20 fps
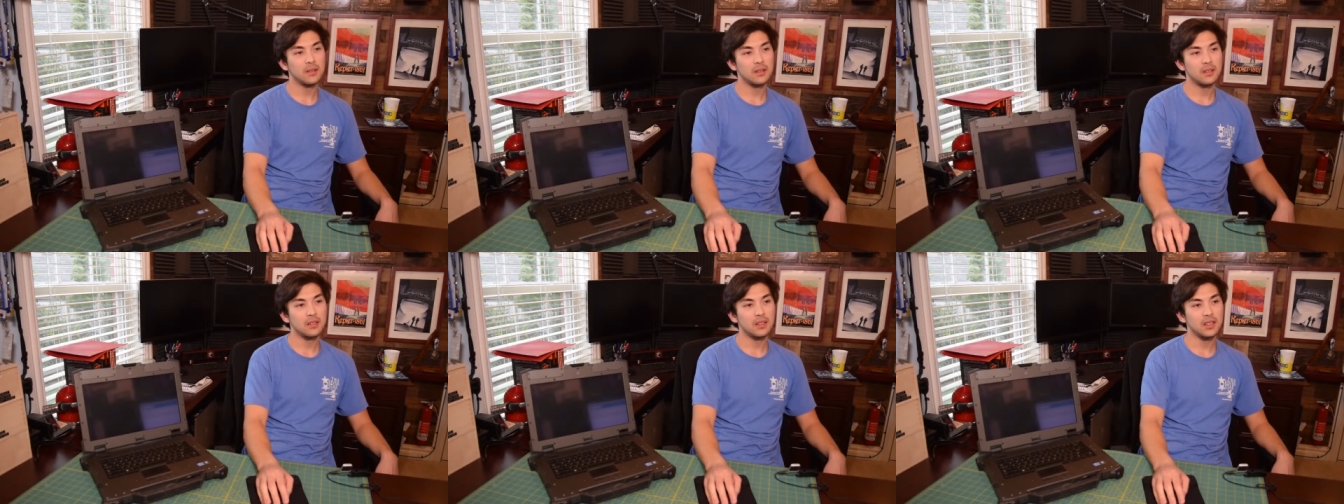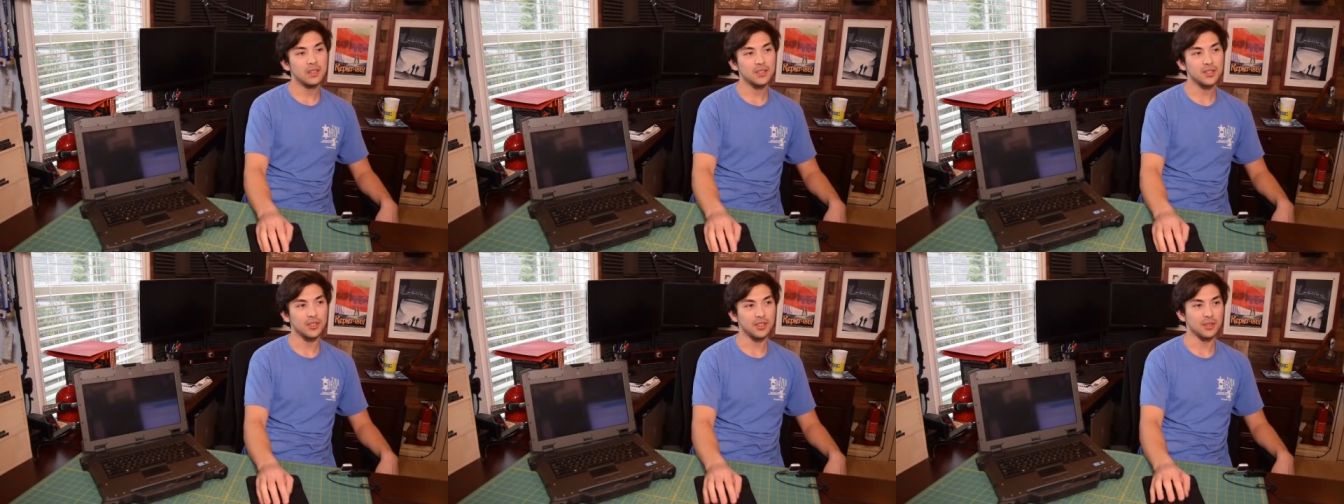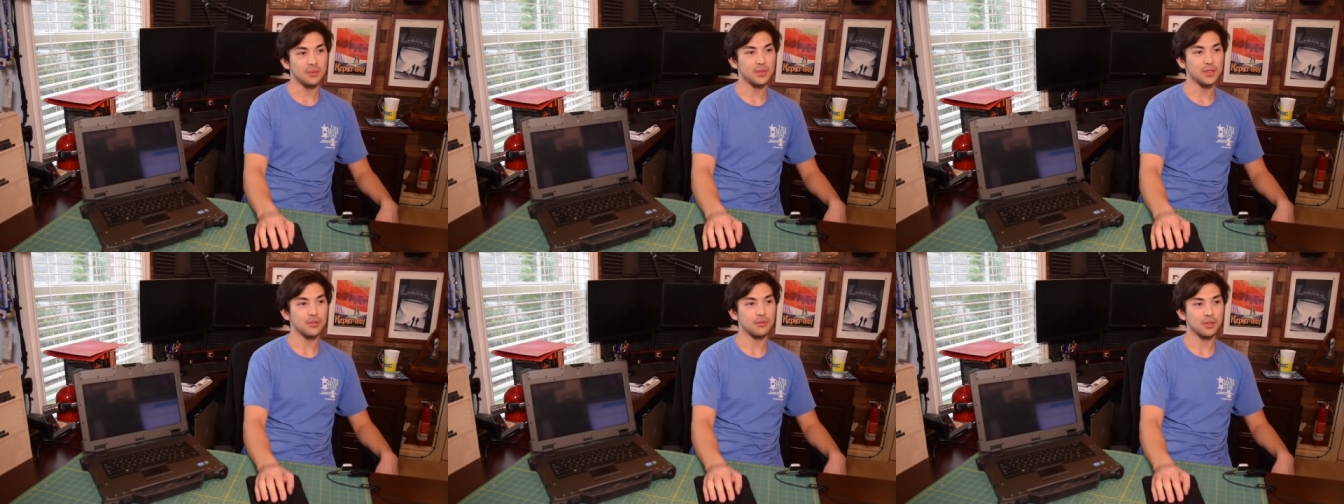Ah, sorry,
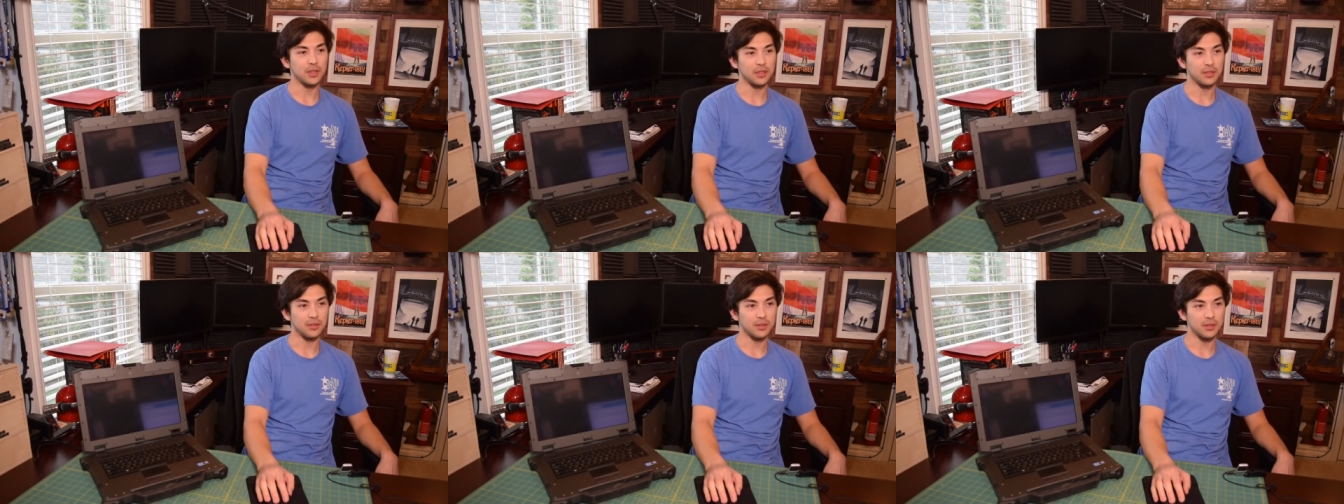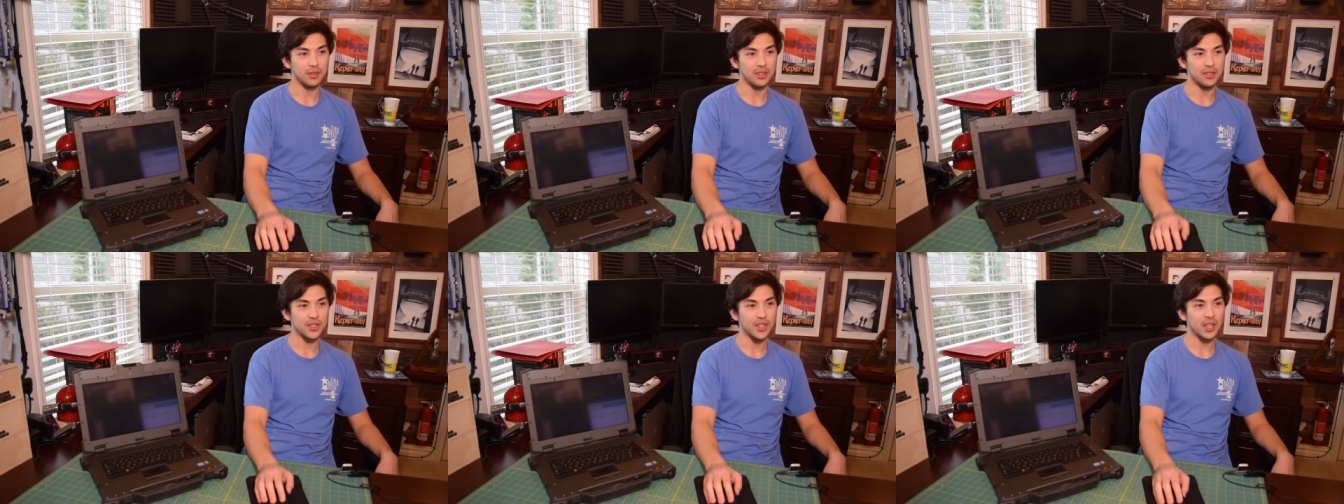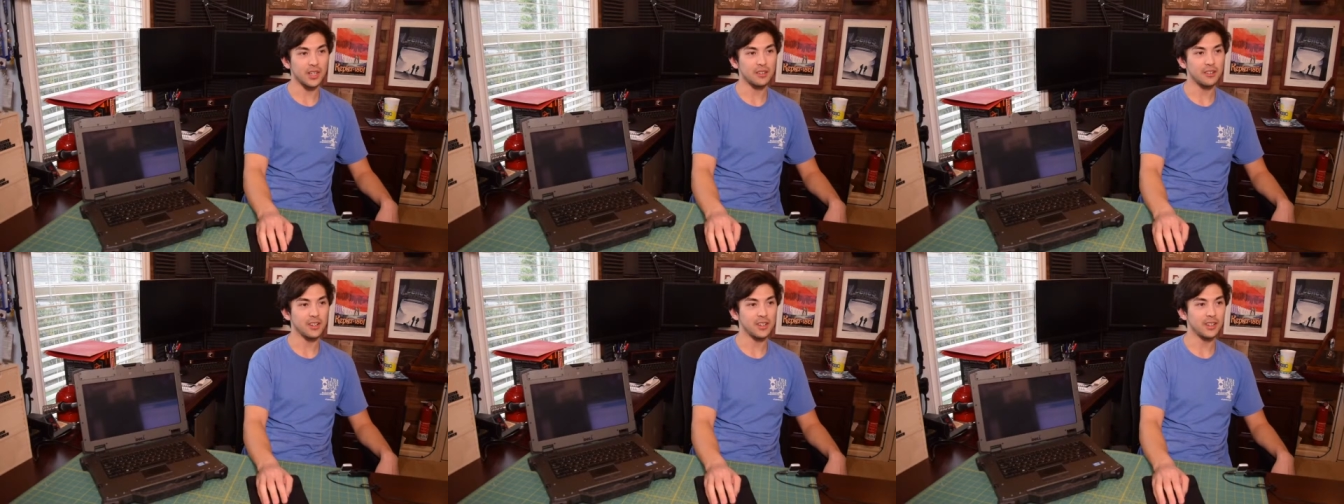I'm just reading through the
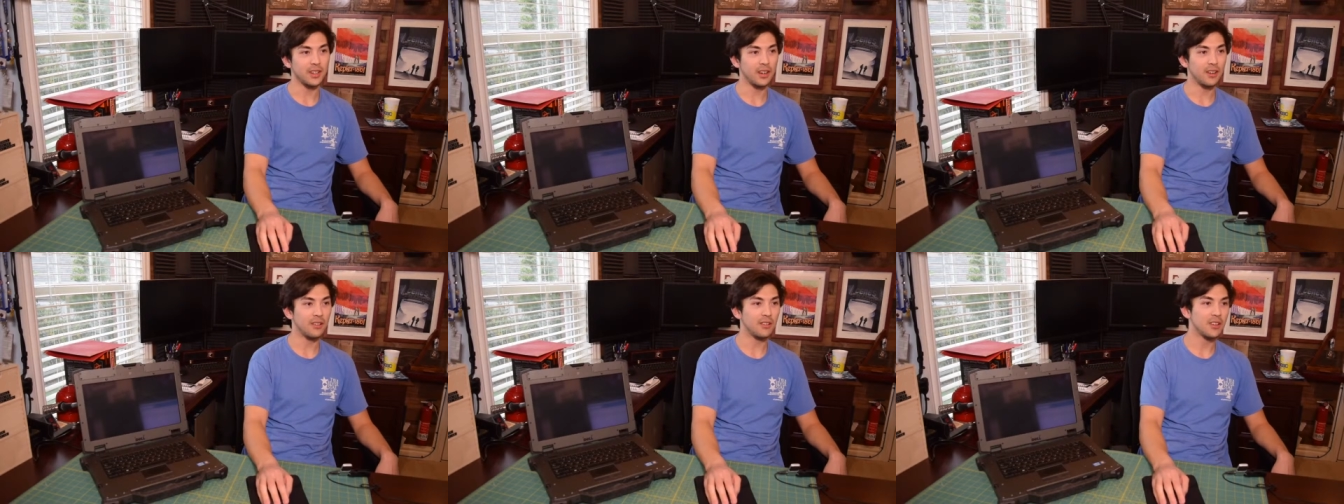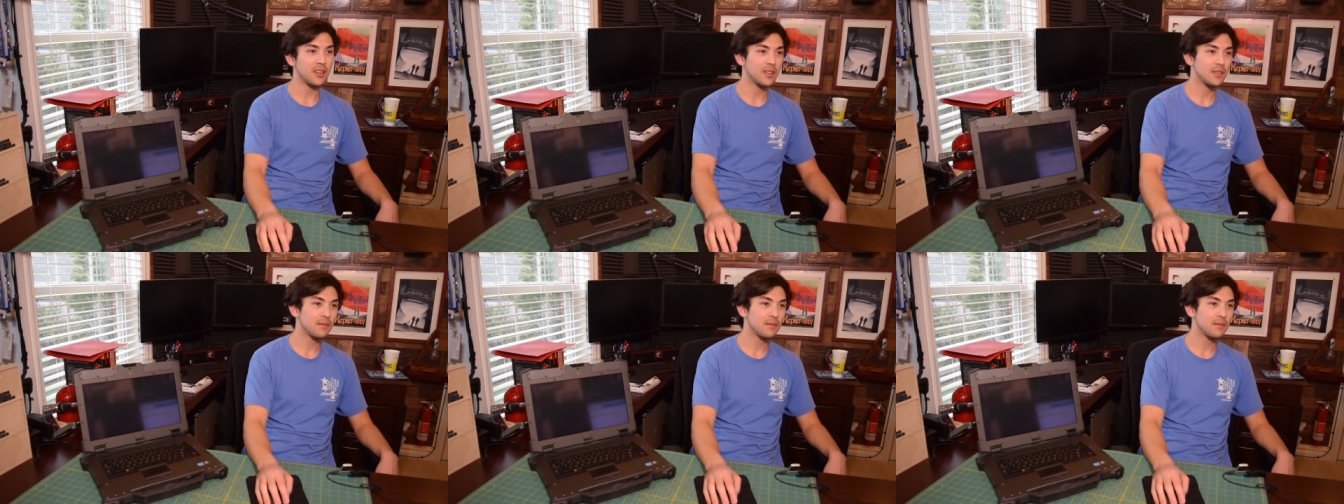chat right now.